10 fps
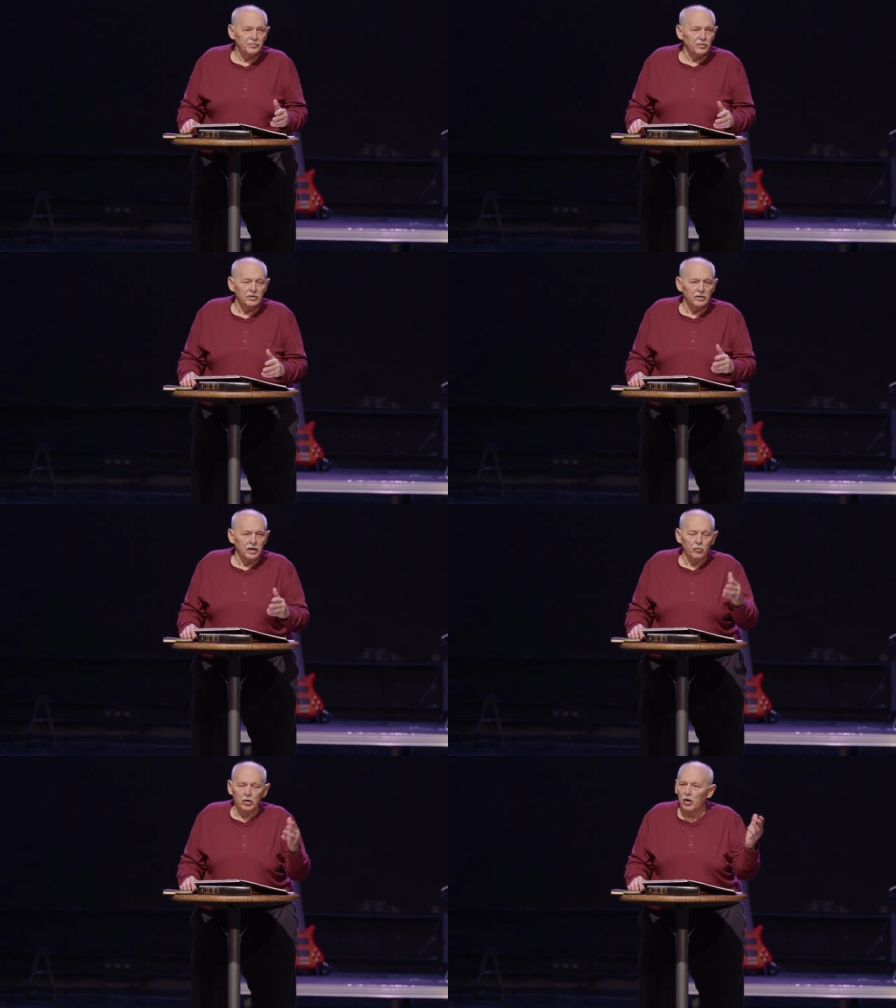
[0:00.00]
but
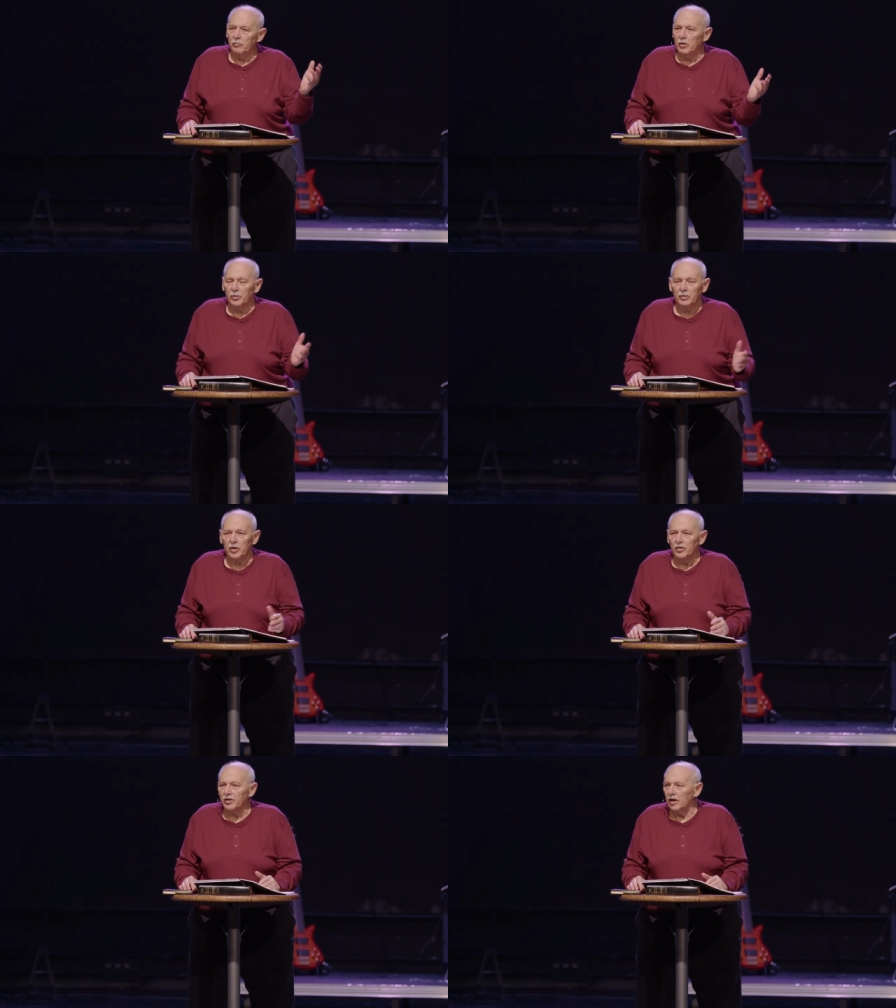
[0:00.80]
he would wake me up in the
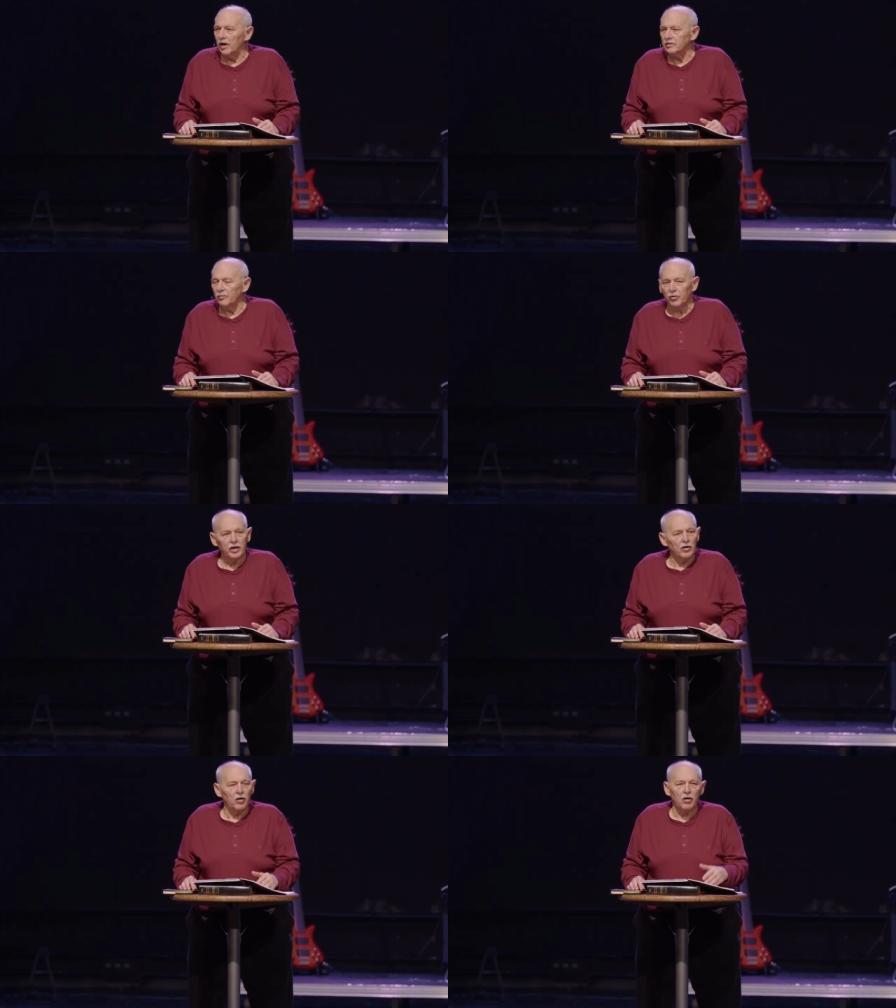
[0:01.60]
middle of the night to
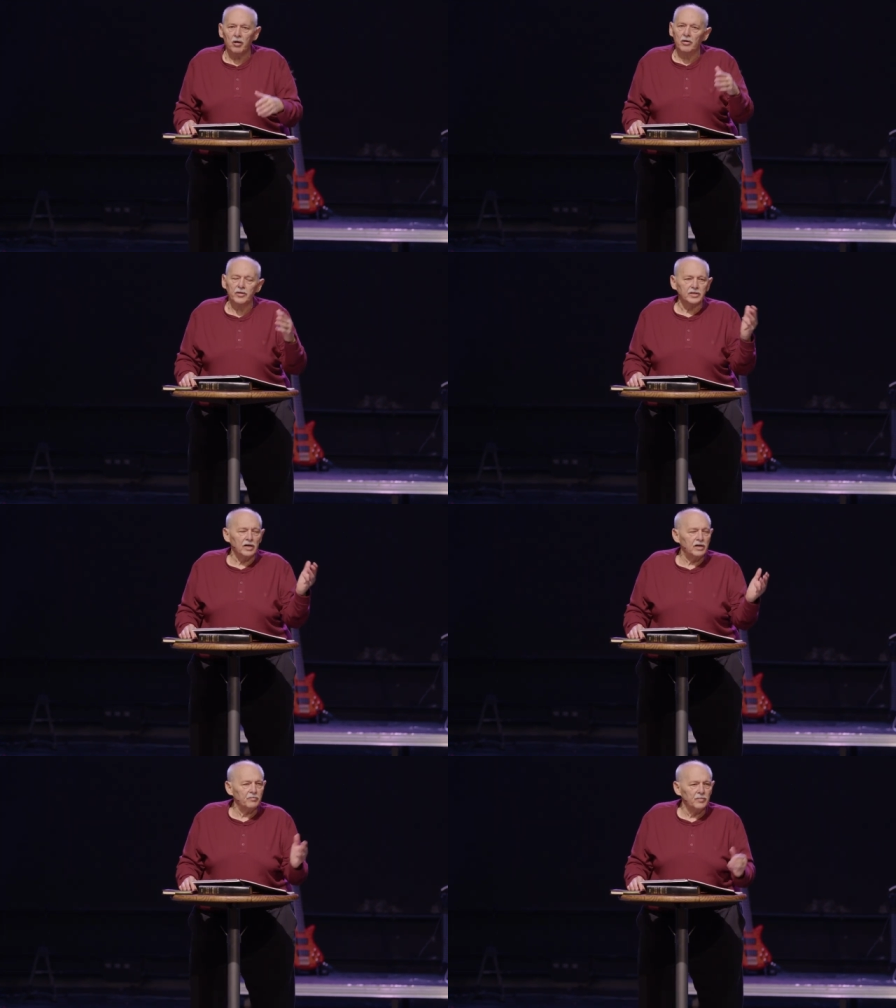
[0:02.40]
pray all the
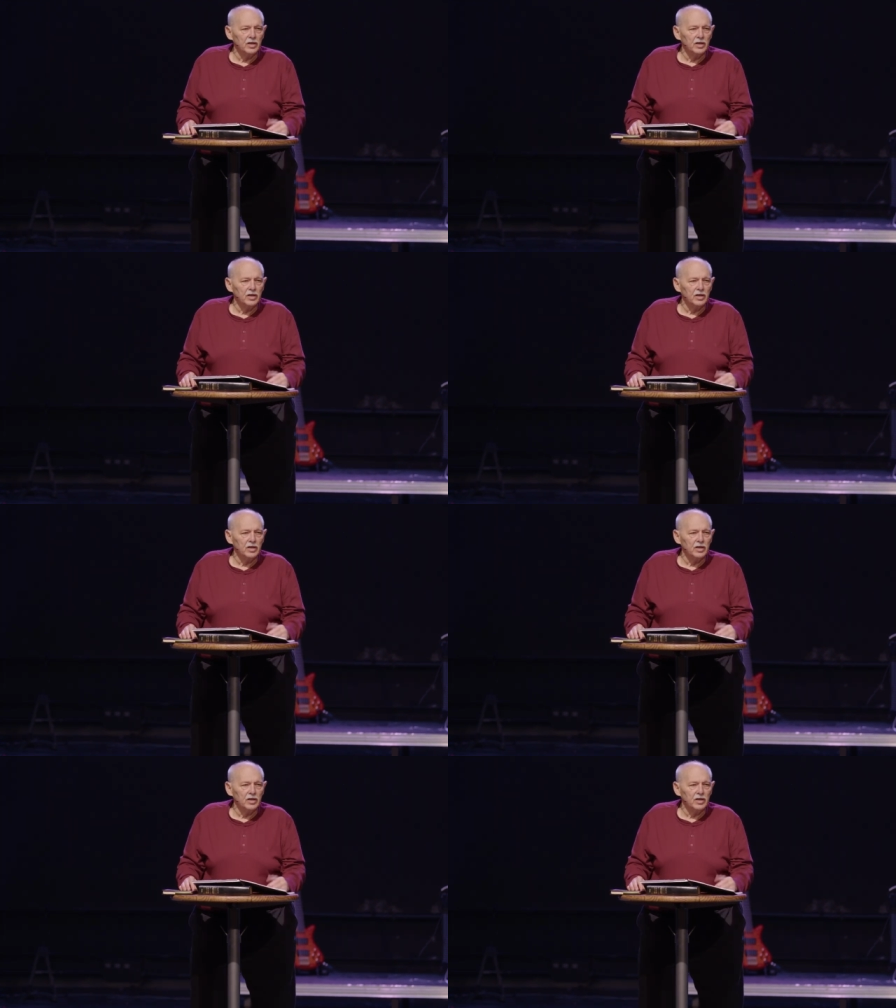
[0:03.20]
time.